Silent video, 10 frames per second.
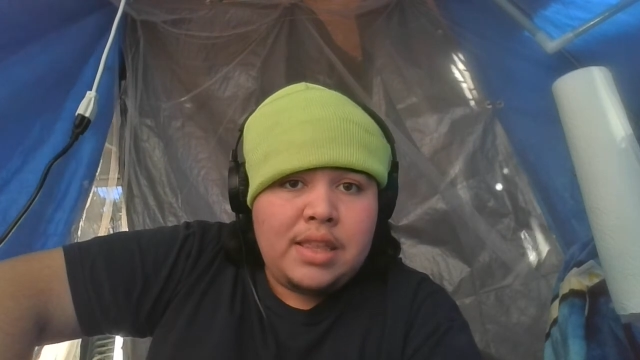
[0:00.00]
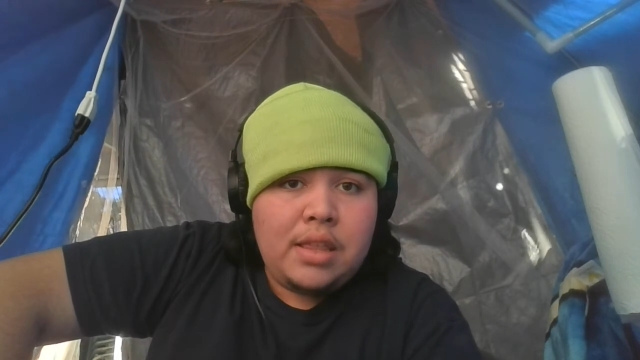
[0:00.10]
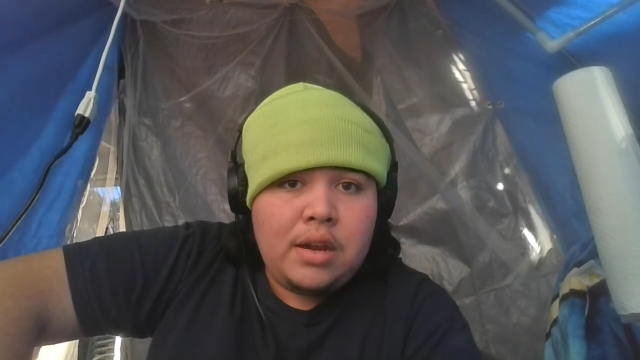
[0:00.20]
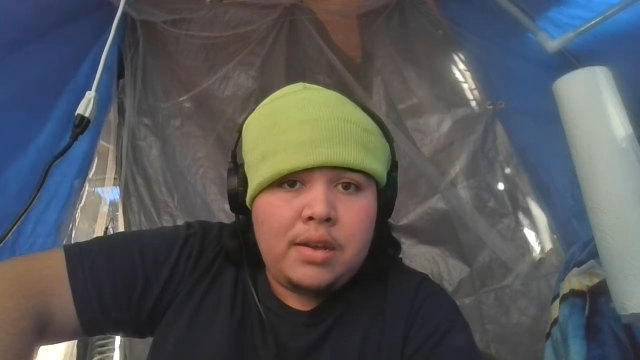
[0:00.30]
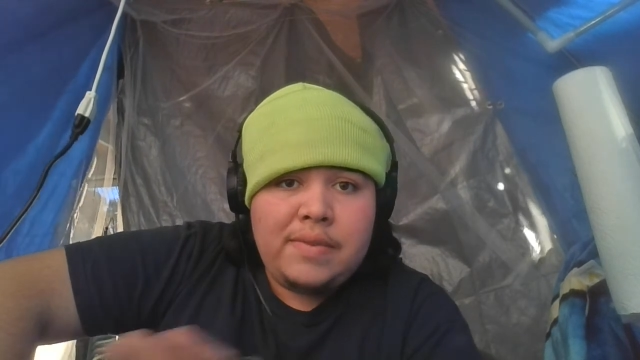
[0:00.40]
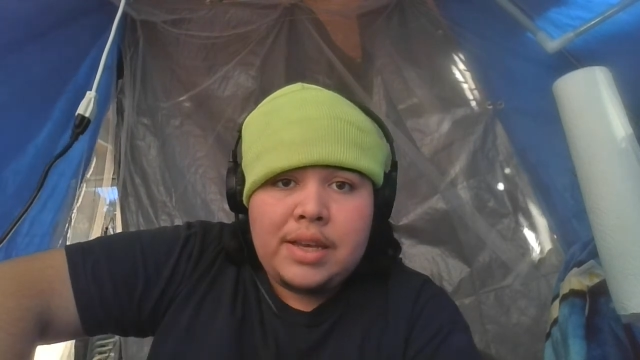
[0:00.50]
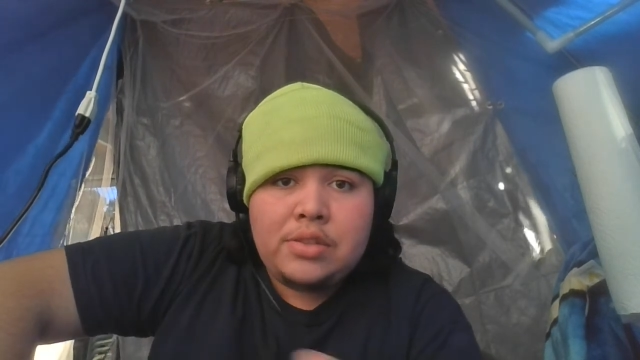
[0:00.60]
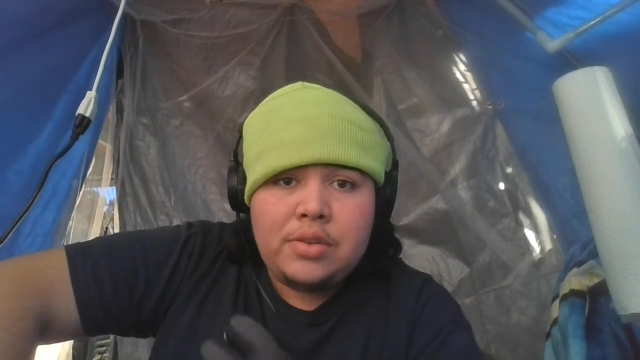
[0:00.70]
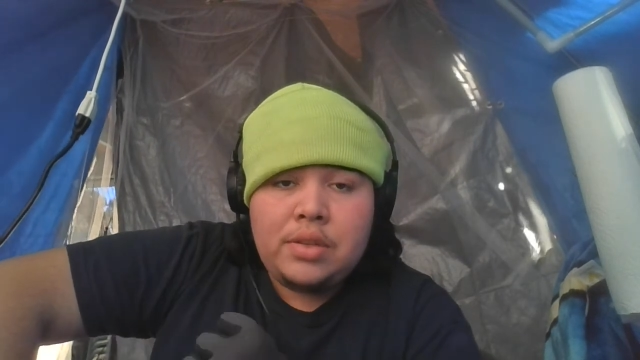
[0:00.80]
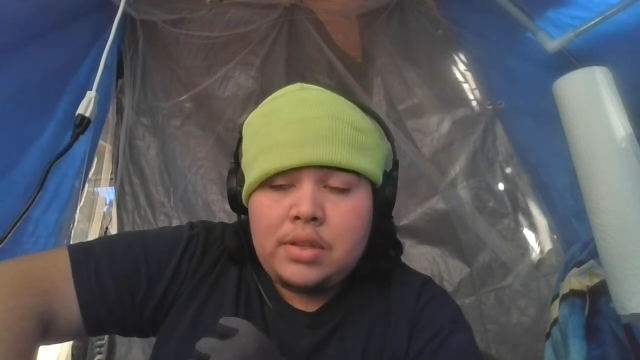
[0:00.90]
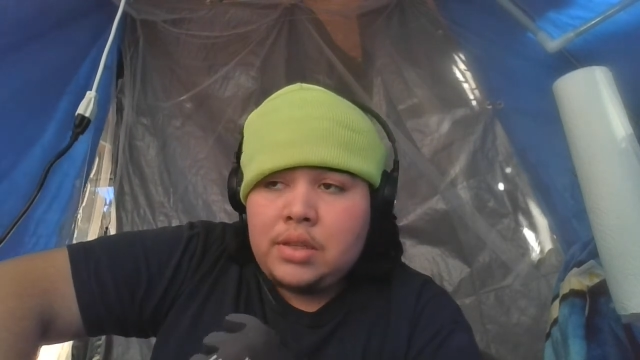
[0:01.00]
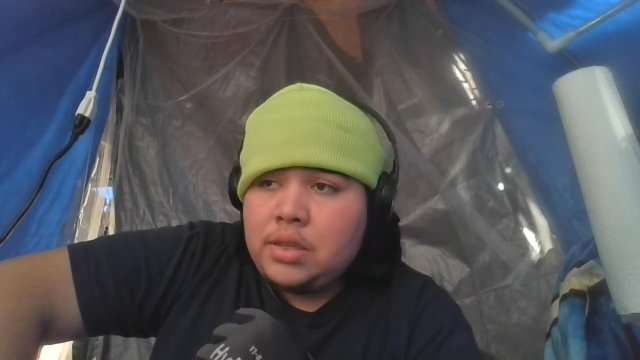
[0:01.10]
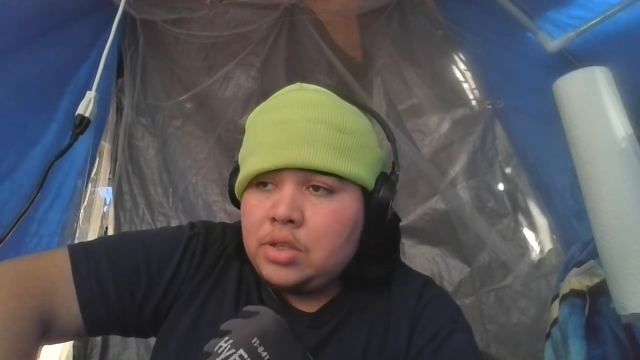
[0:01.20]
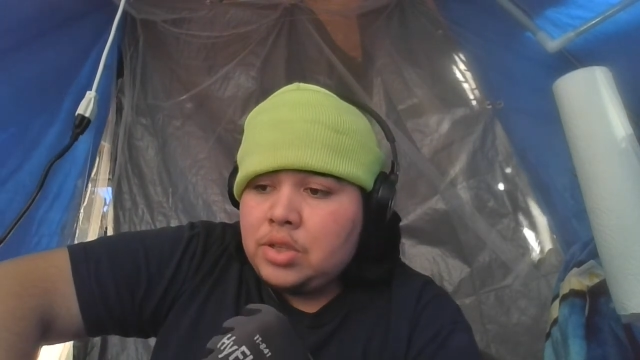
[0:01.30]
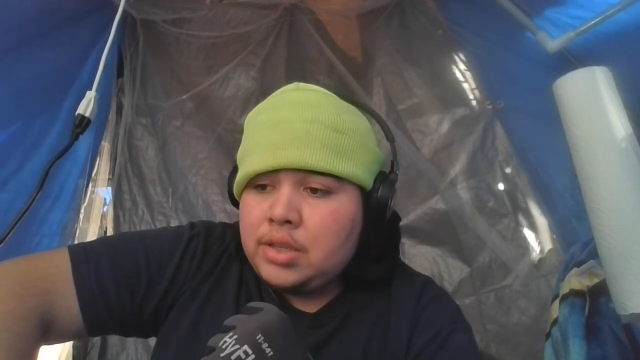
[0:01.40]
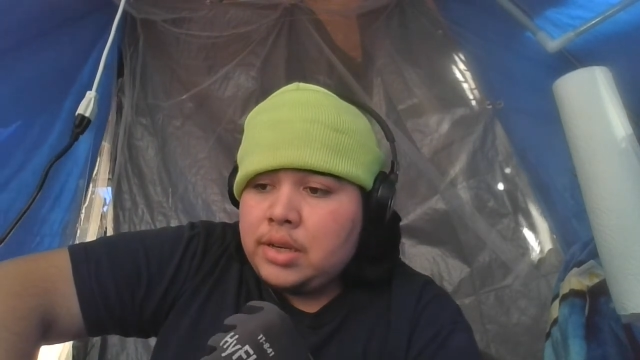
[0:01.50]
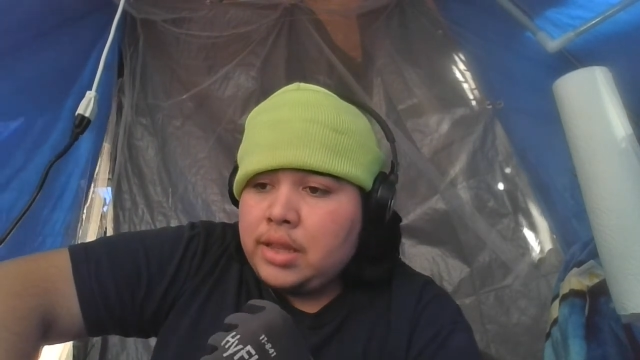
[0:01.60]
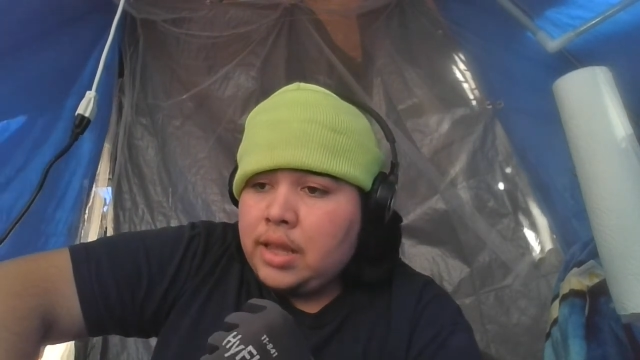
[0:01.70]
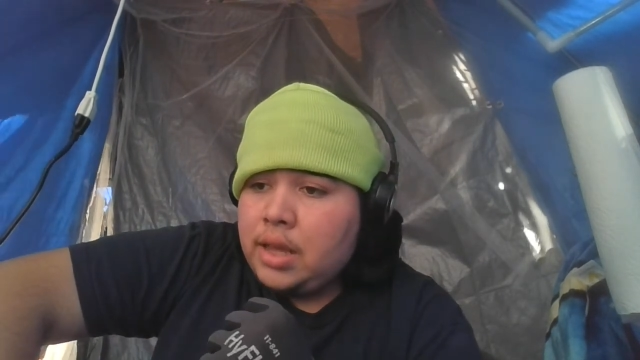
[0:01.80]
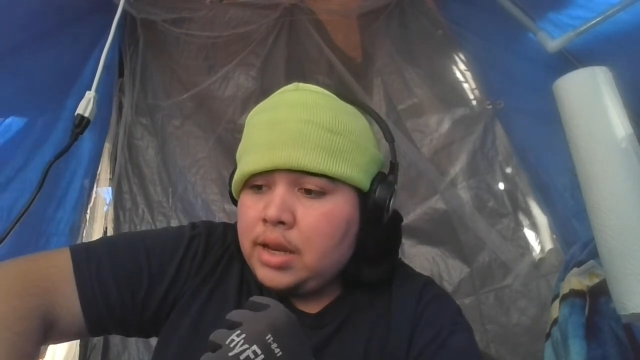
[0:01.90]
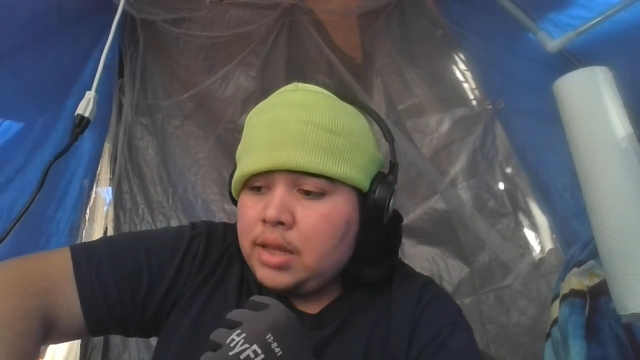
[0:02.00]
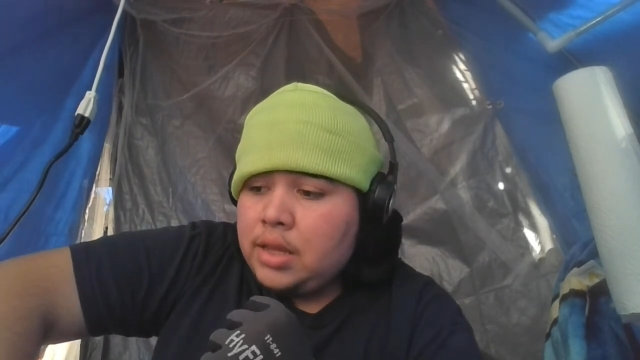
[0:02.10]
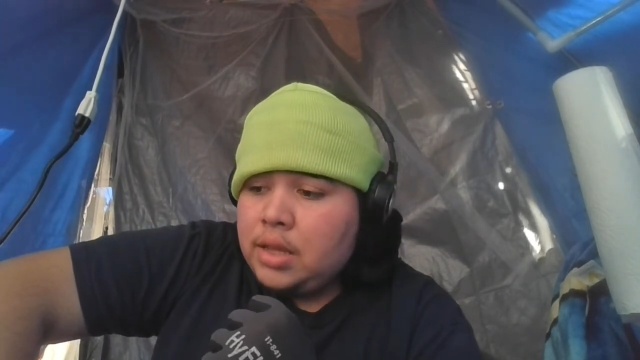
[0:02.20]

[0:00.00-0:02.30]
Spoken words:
in there if you guys are interested in that.